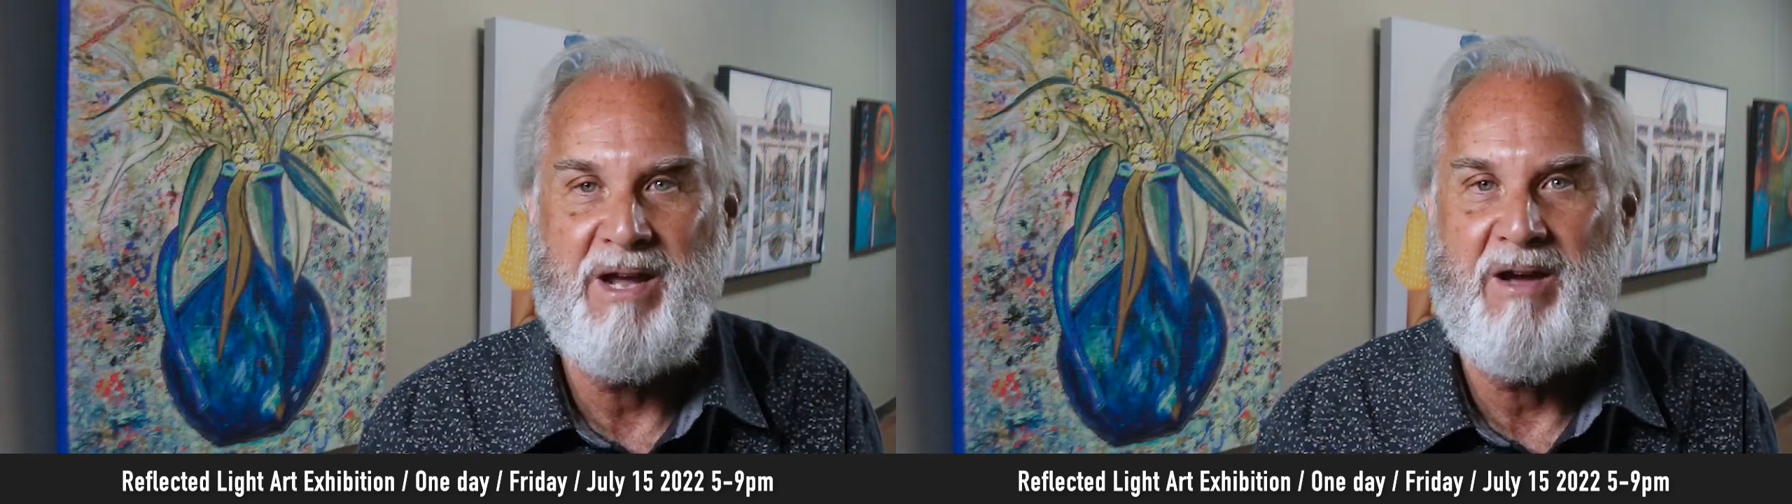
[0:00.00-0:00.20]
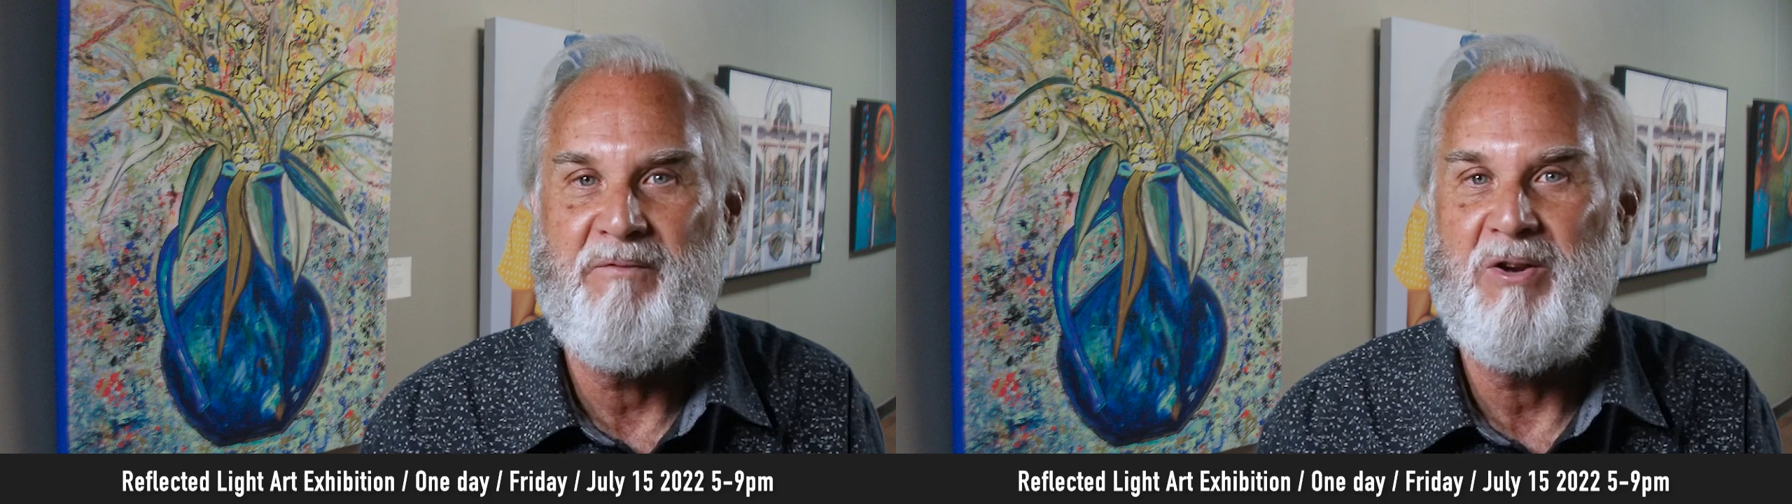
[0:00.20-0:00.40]

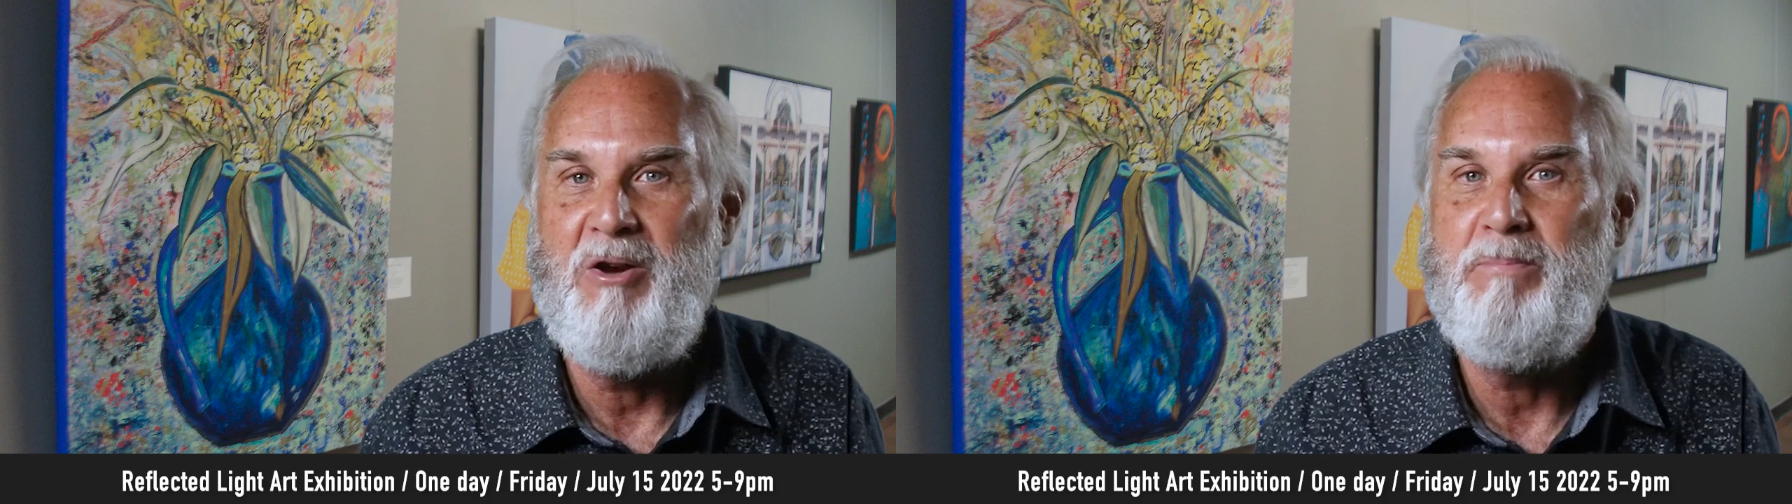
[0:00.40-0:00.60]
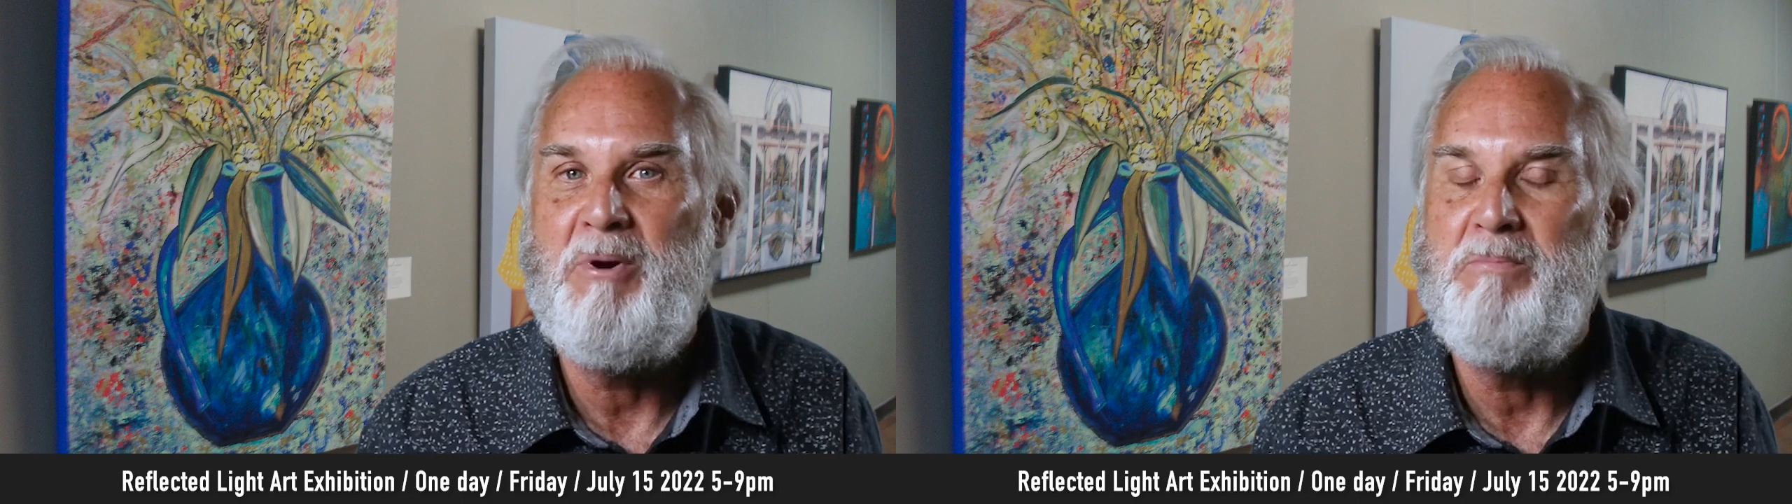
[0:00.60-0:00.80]

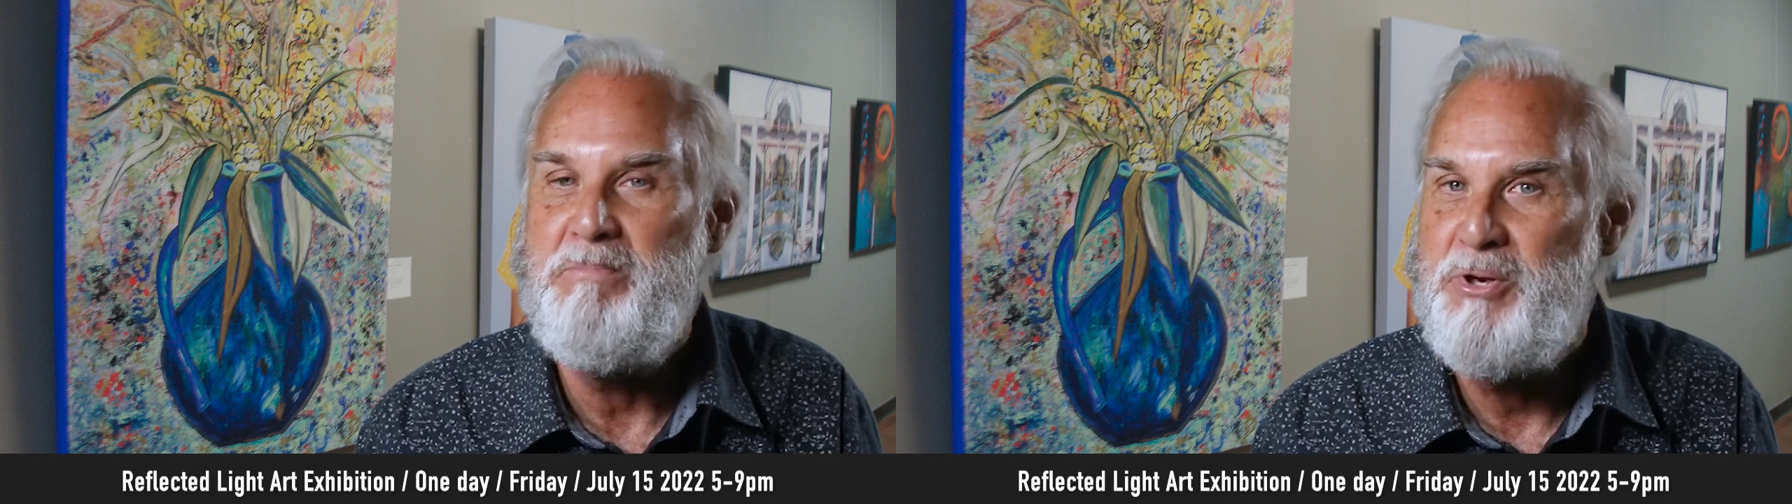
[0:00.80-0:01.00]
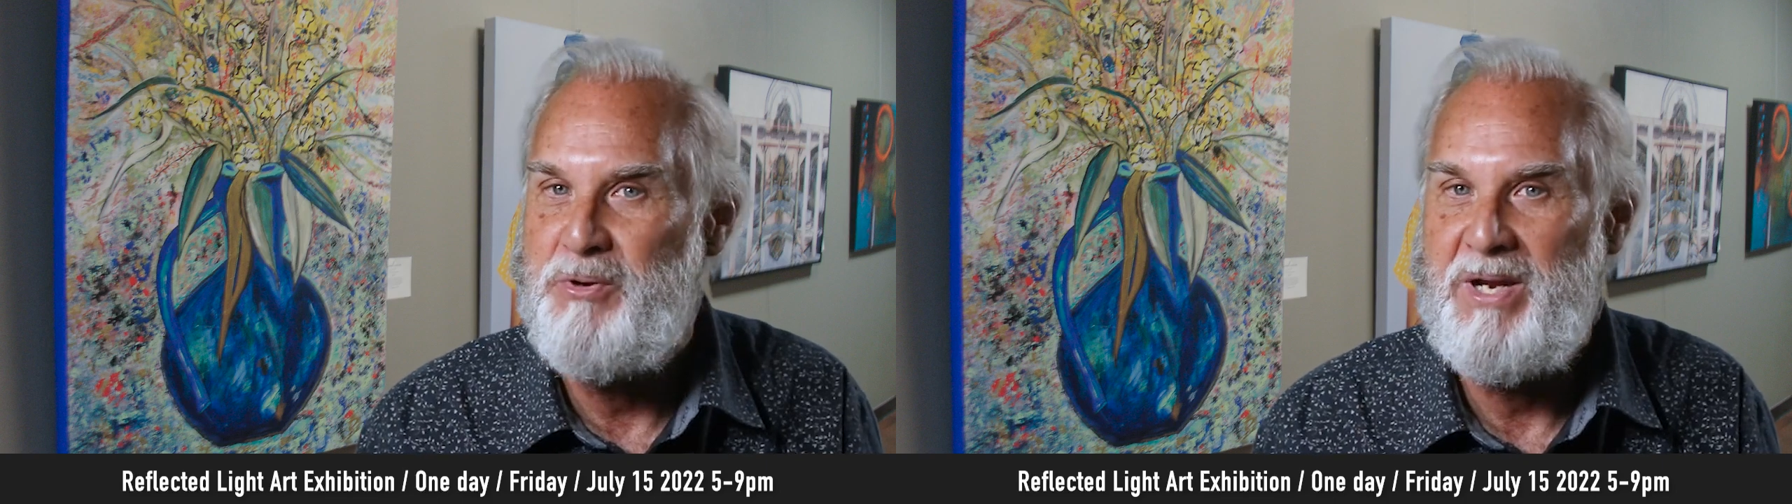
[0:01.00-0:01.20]
envelope on
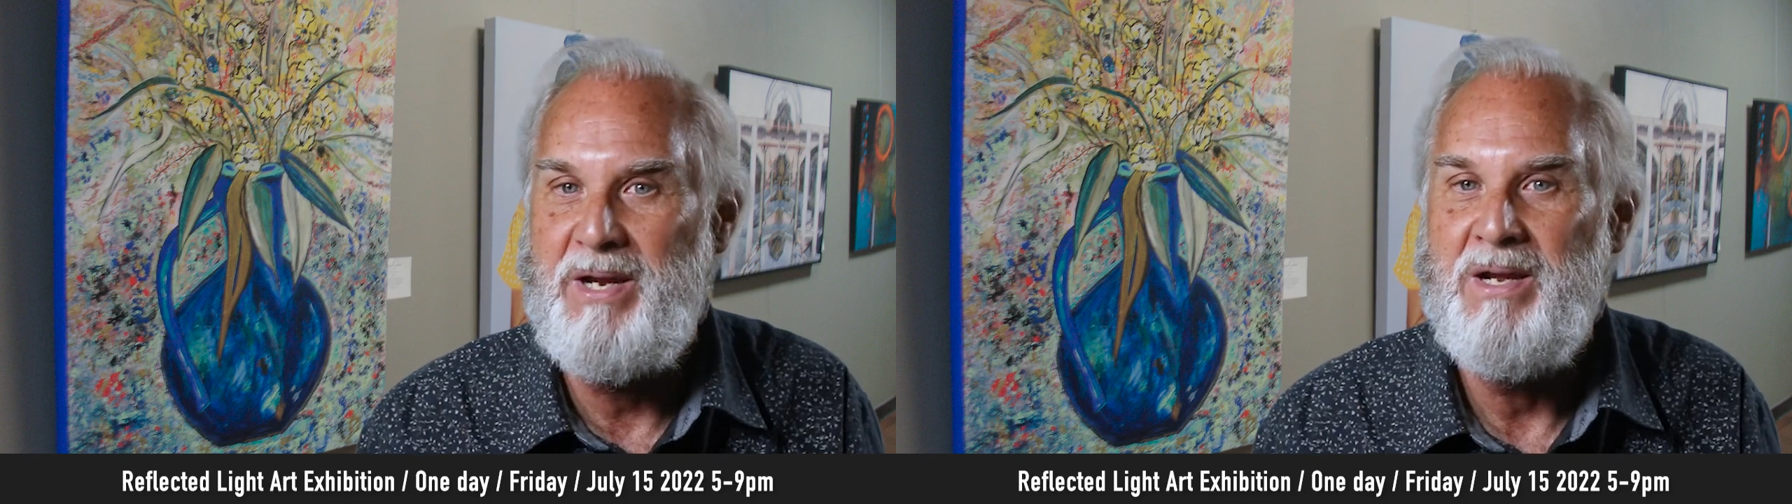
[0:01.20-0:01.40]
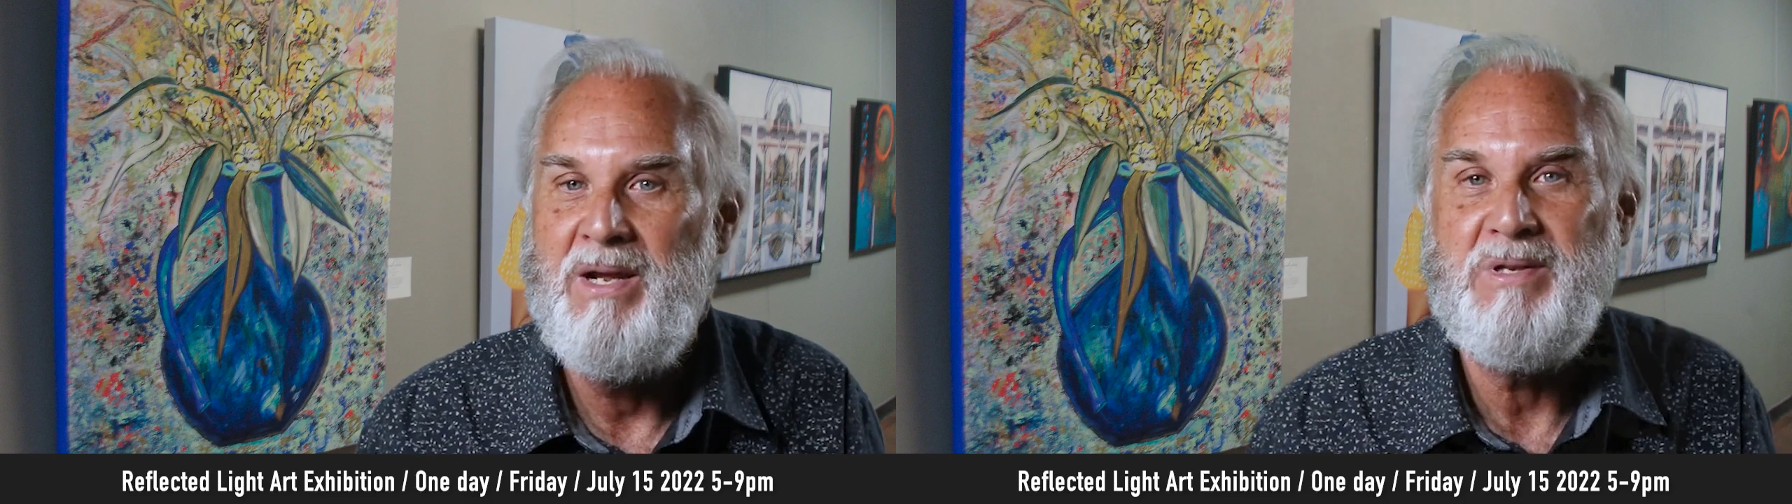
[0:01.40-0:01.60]
beauty.